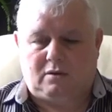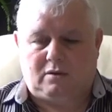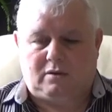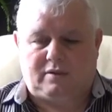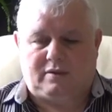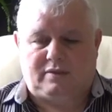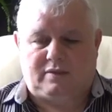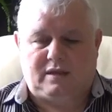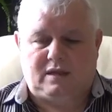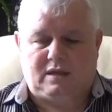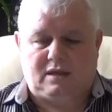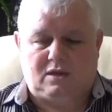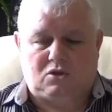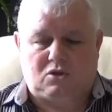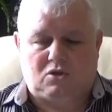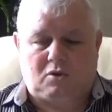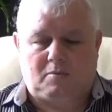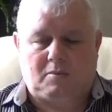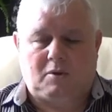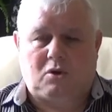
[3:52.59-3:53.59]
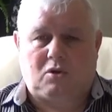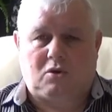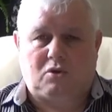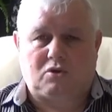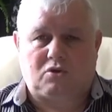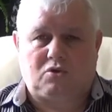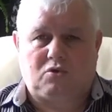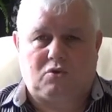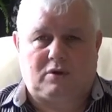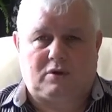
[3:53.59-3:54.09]
the Common Law
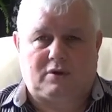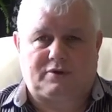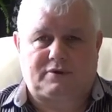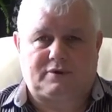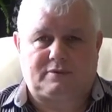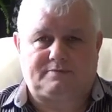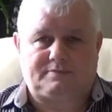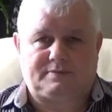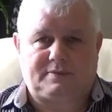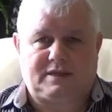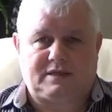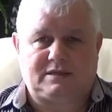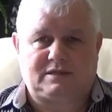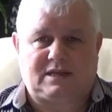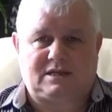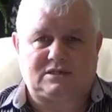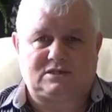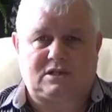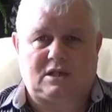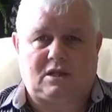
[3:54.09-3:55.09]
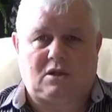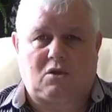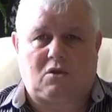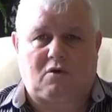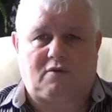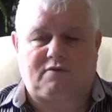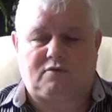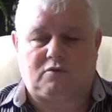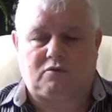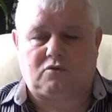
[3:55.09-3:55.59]
Court is actually a
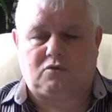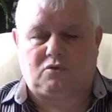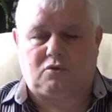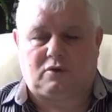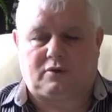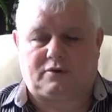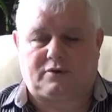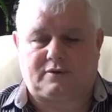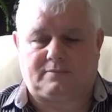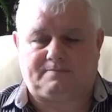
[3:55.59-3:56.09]
lawful court.